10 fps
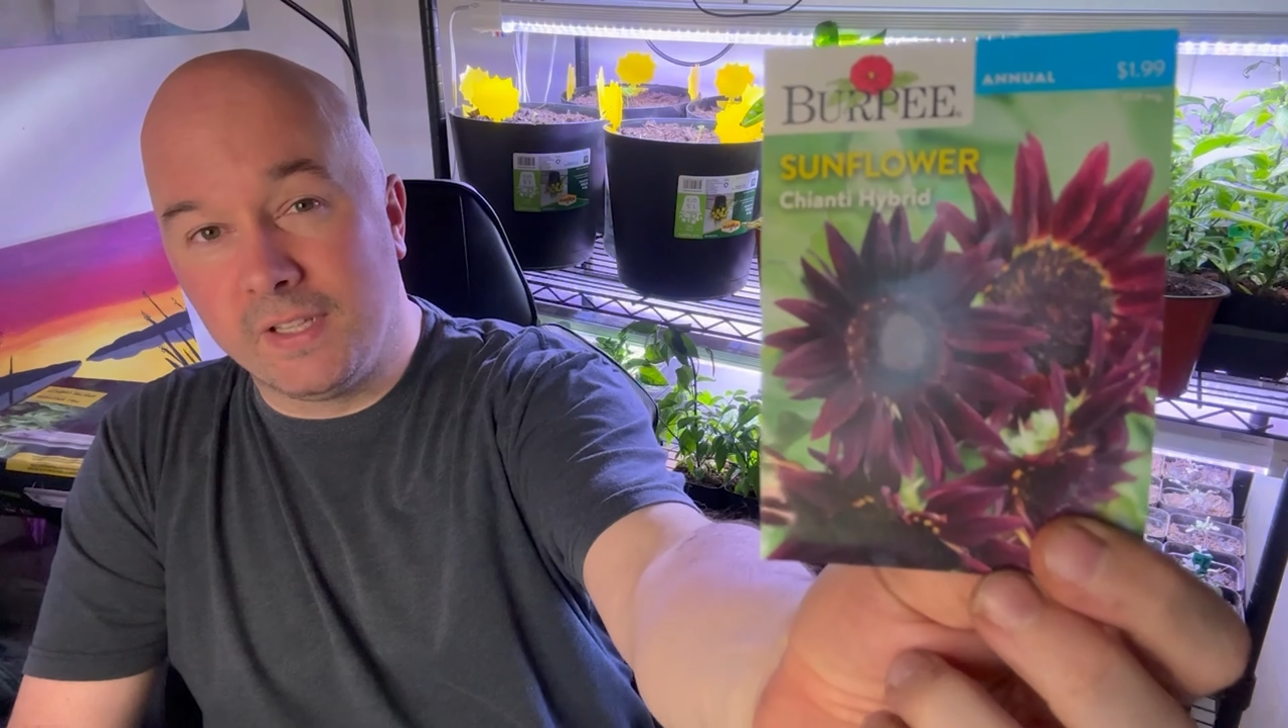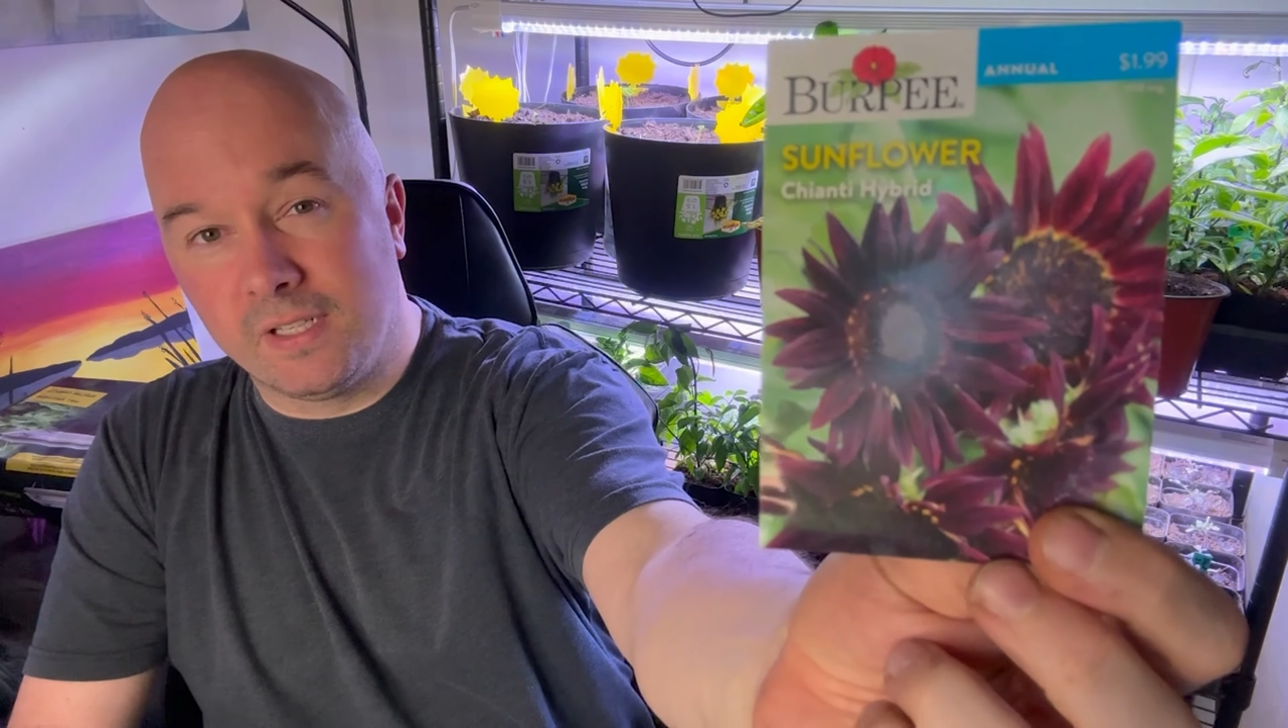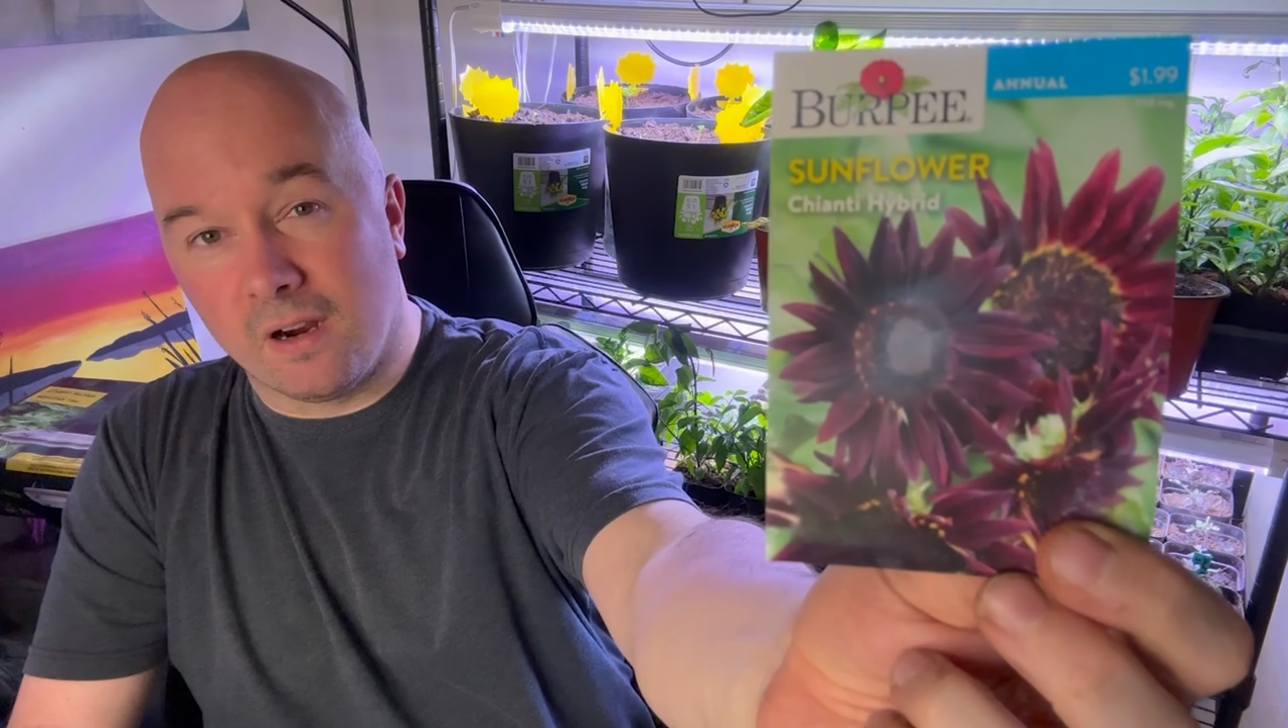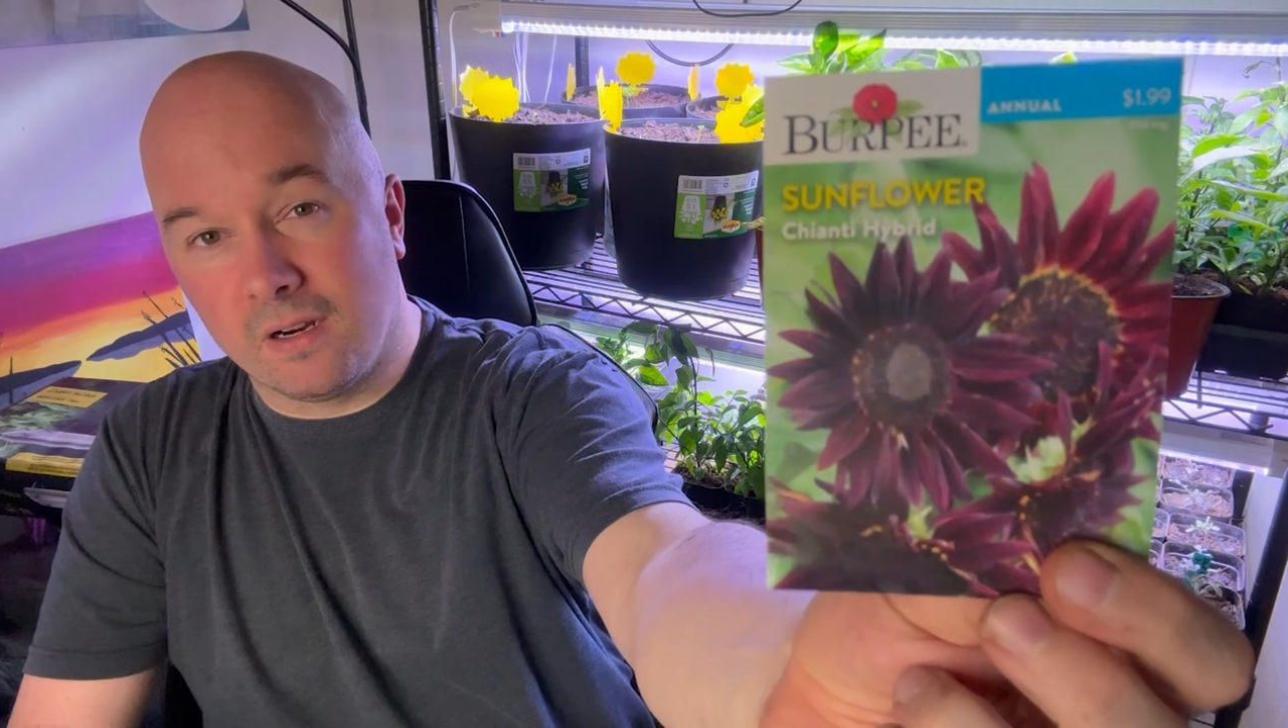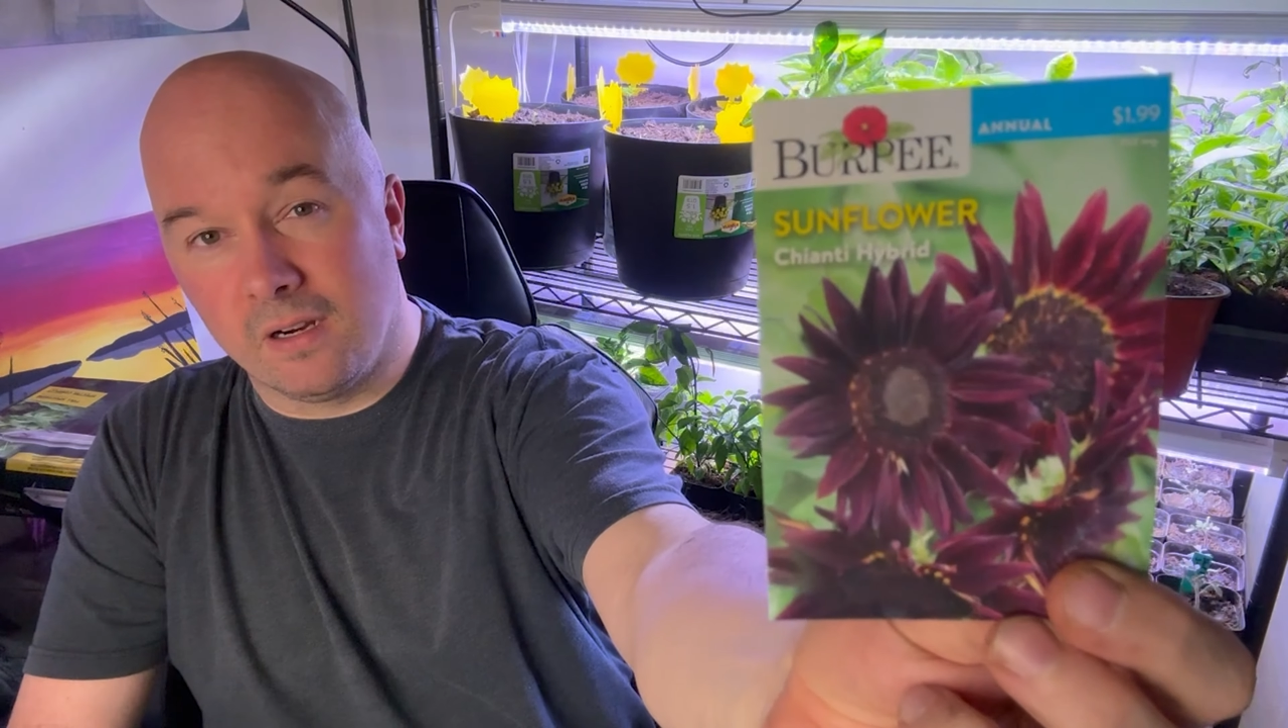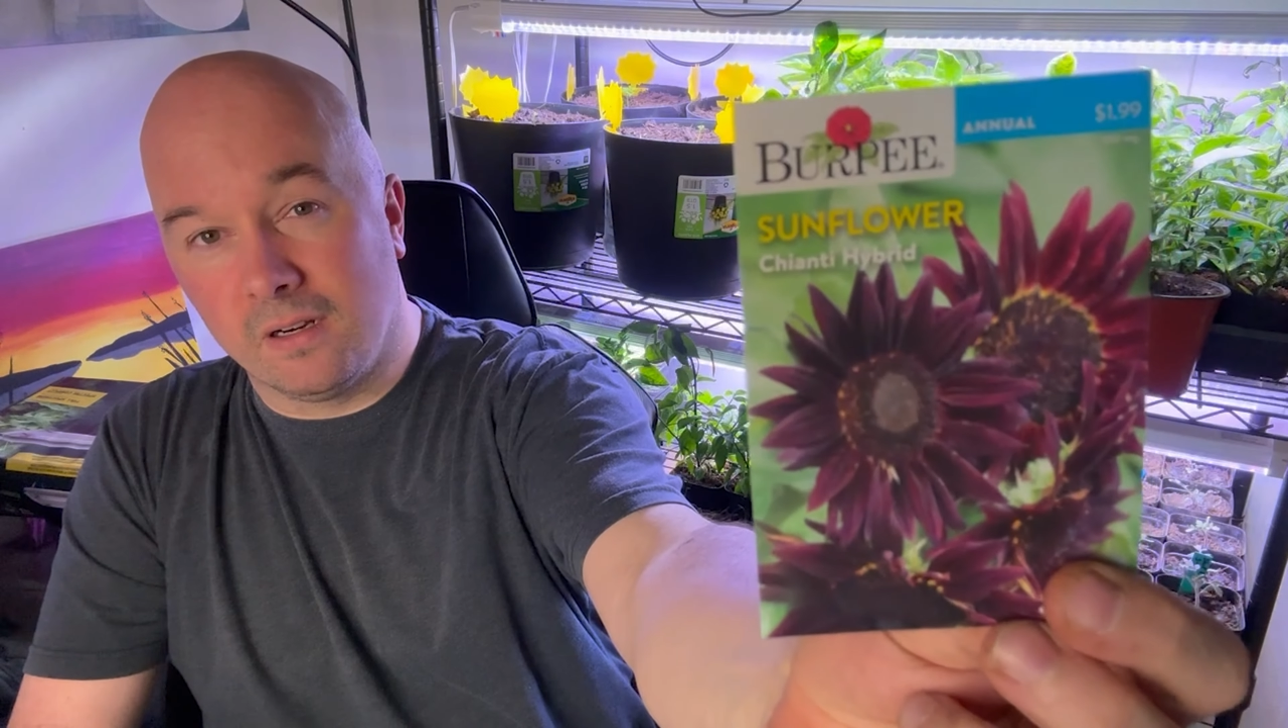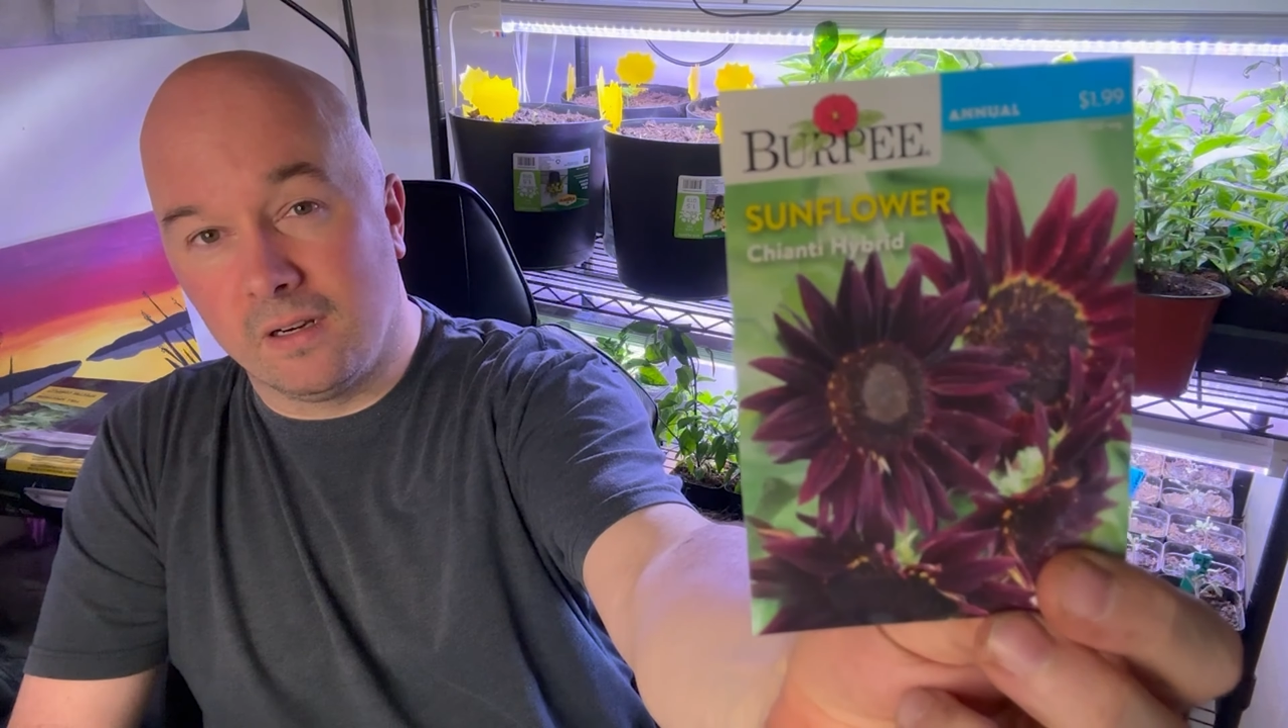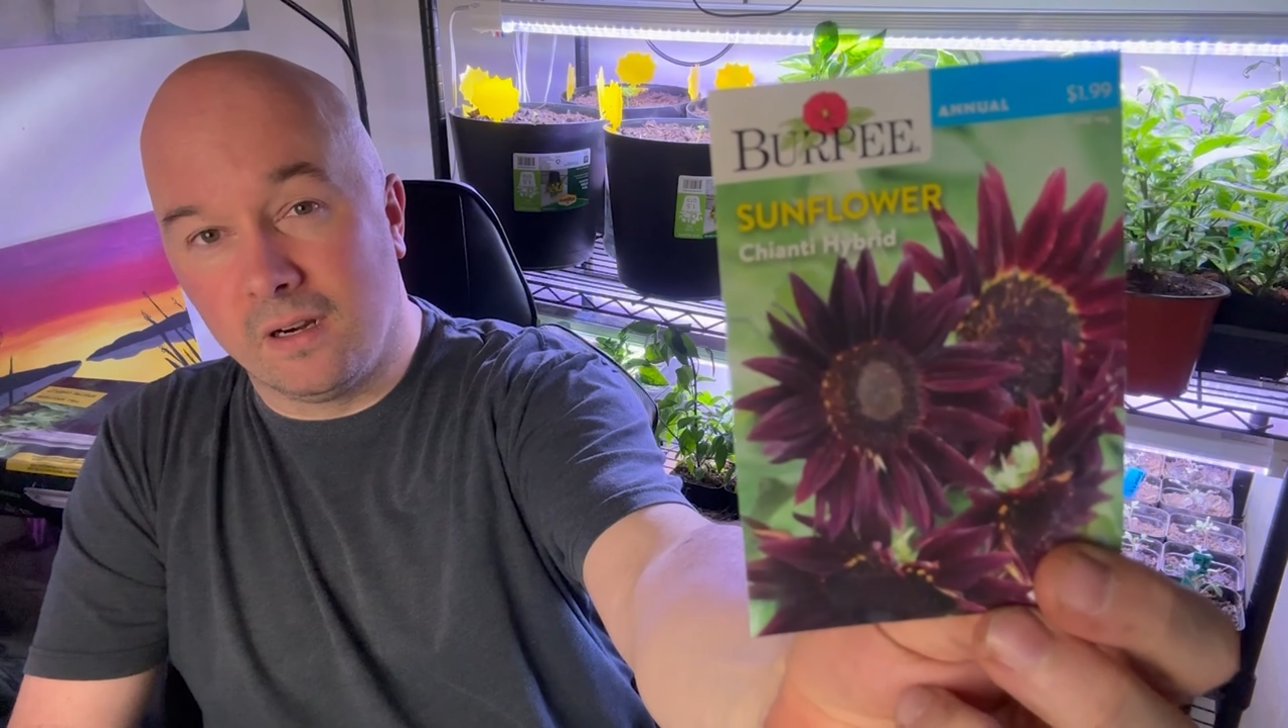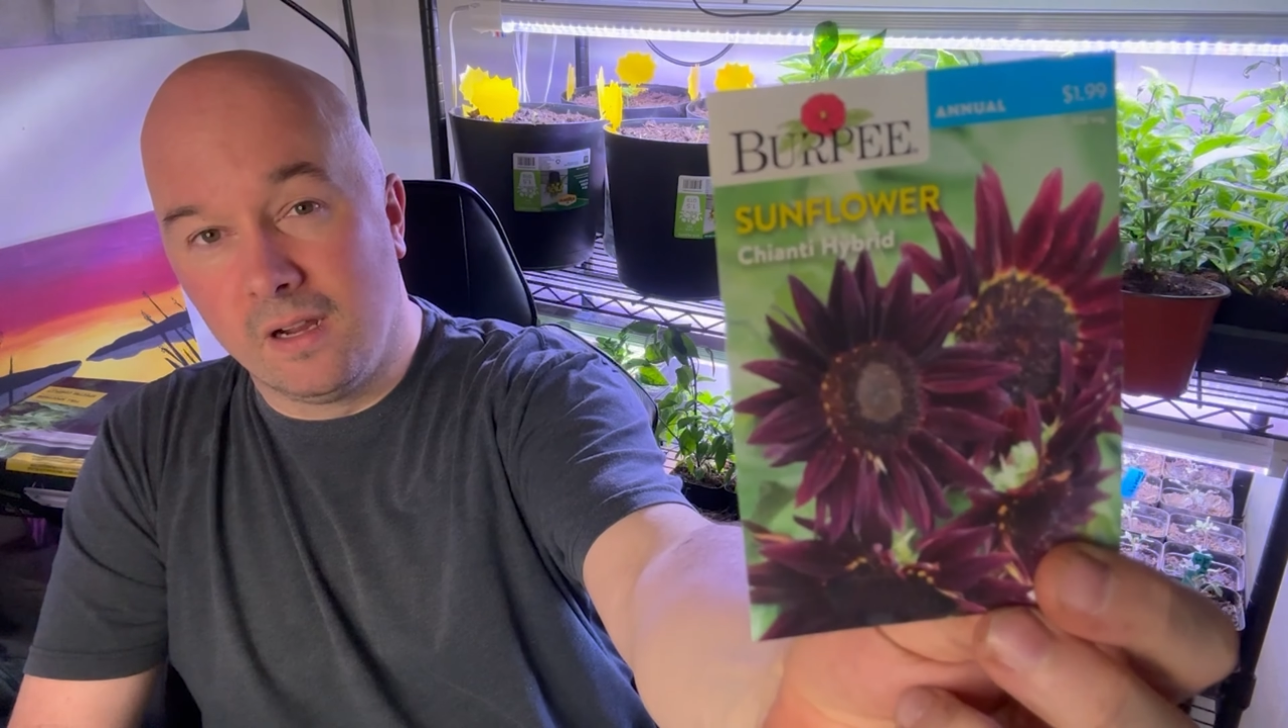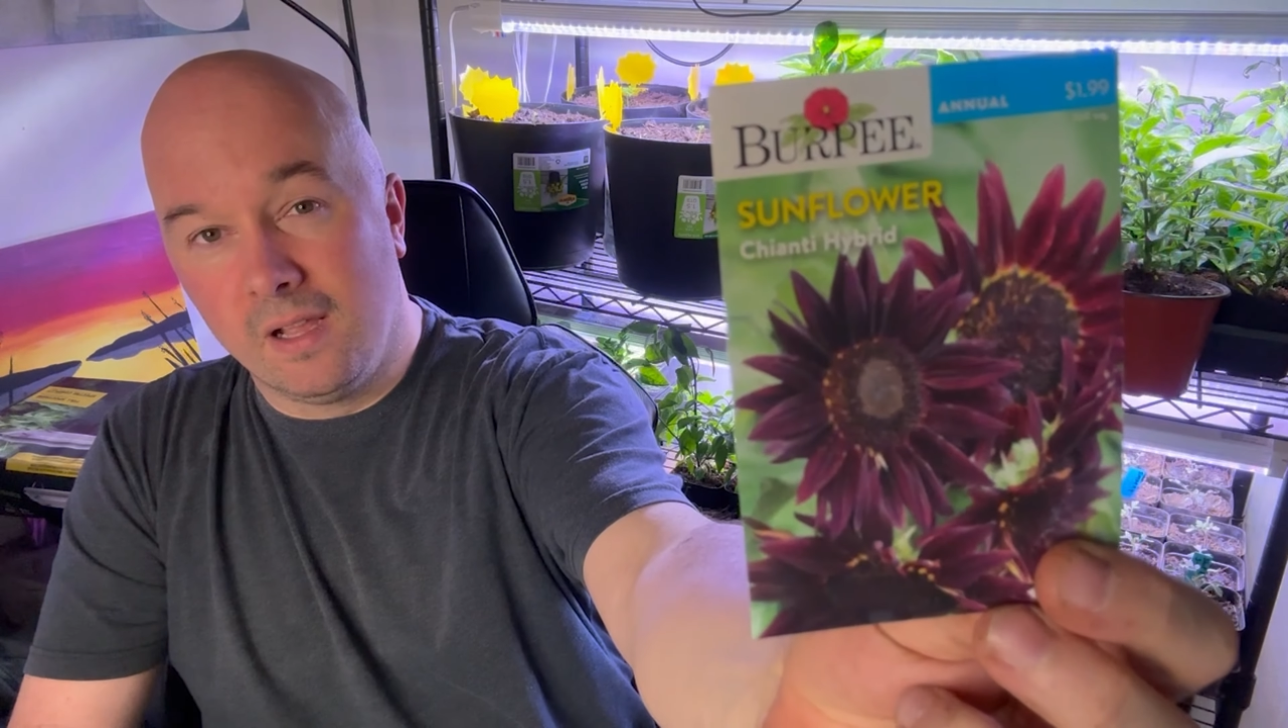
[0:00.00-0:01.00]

darker